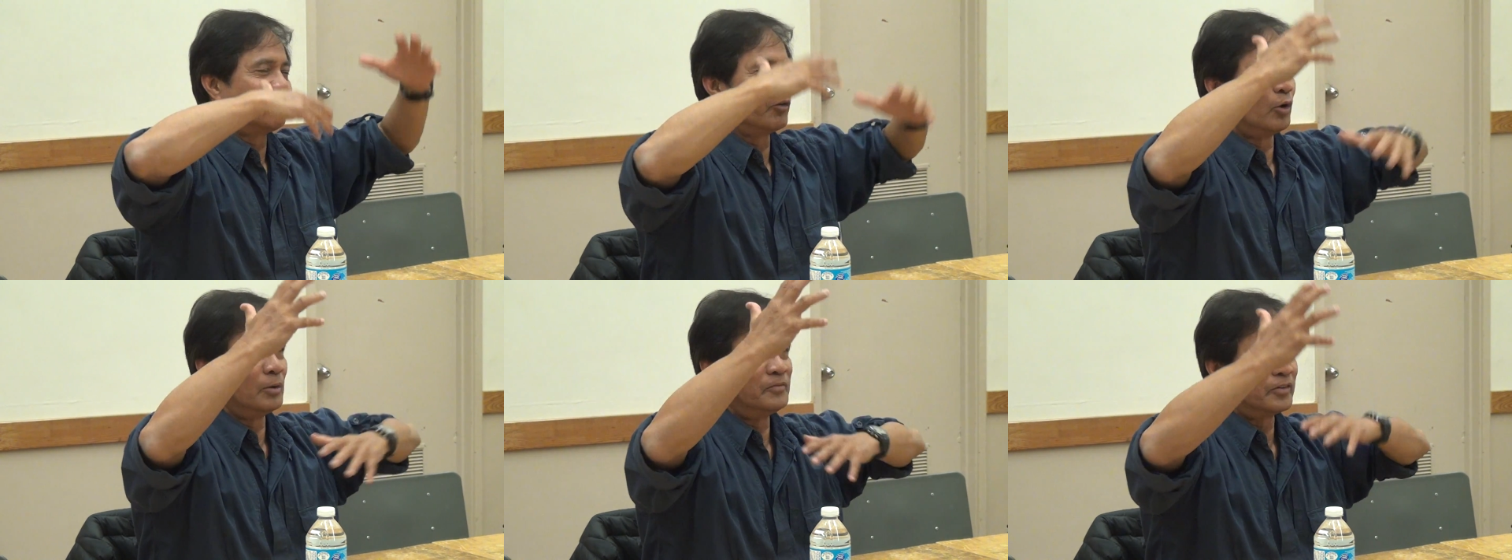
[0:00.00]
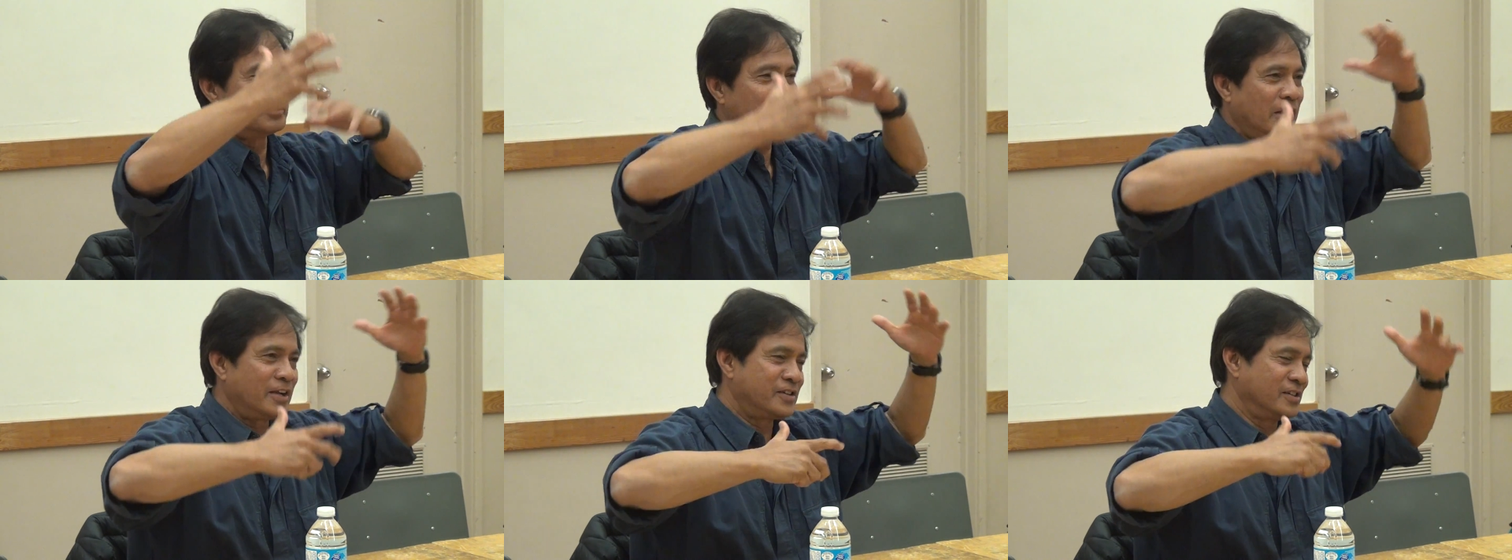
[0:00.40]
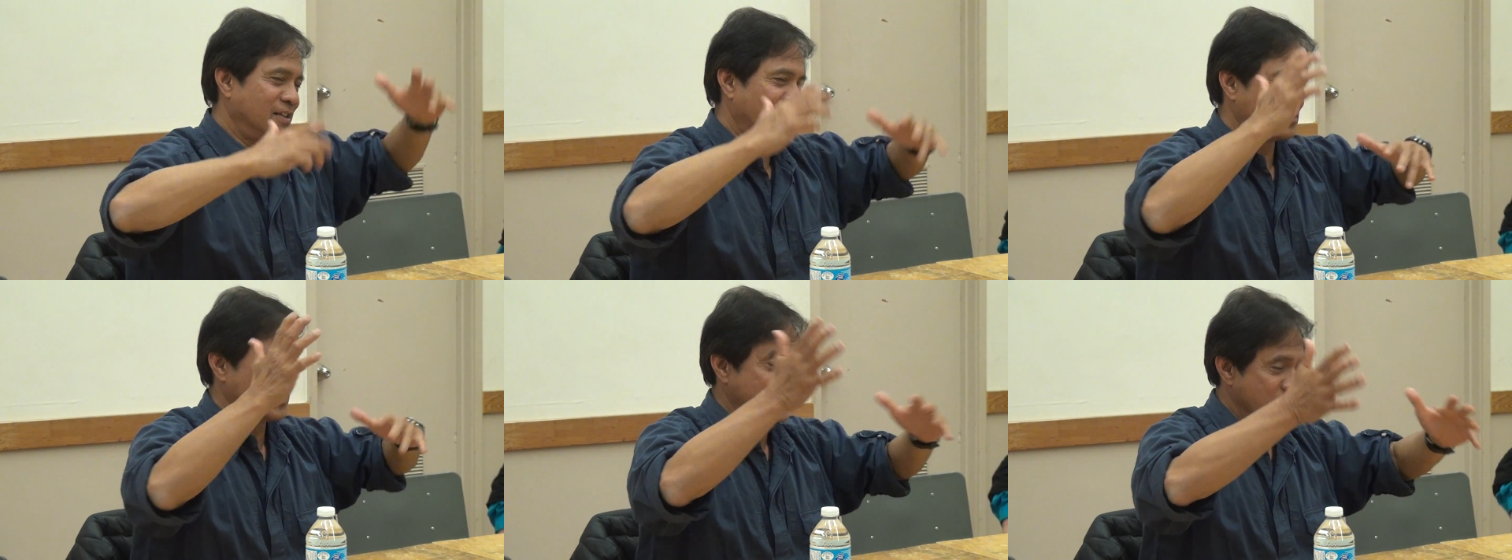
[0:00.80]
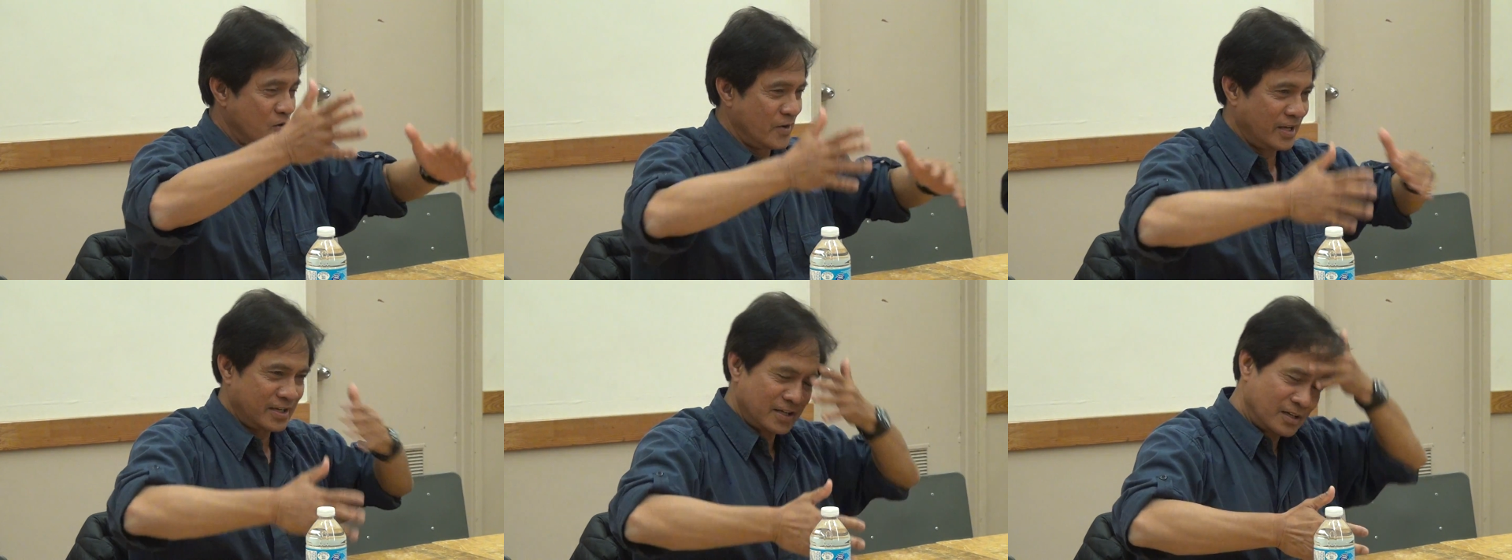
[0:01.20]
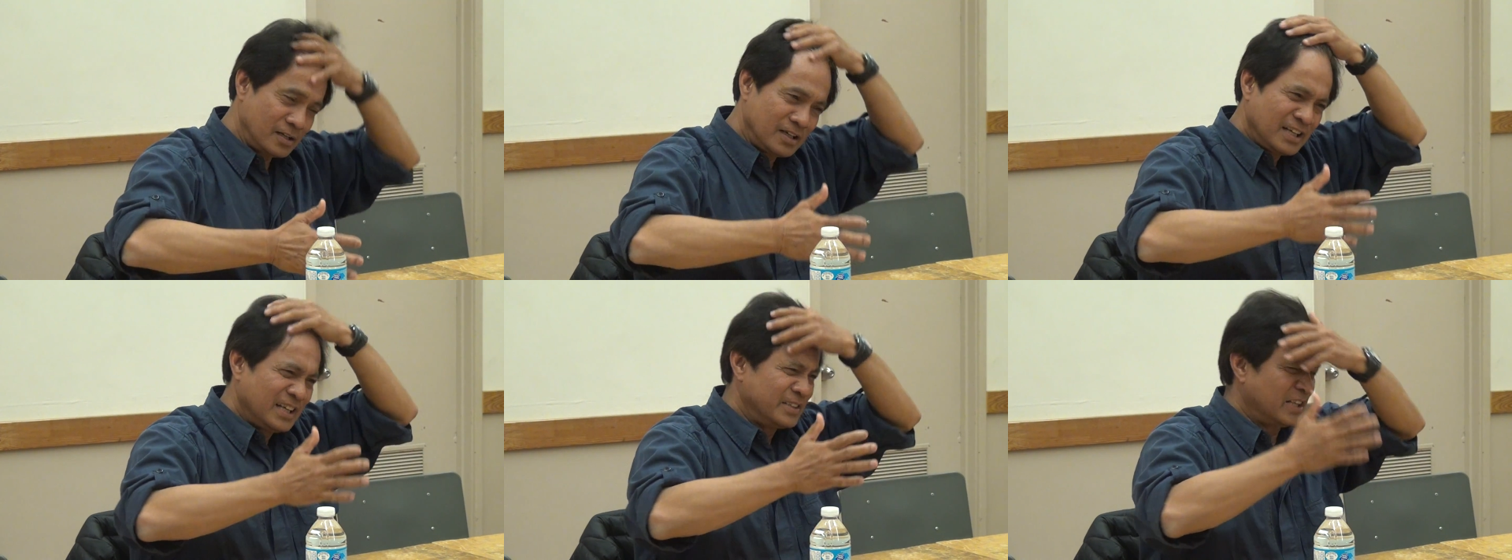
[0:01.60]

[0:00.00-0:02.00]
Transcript: flow information as we know it. You know.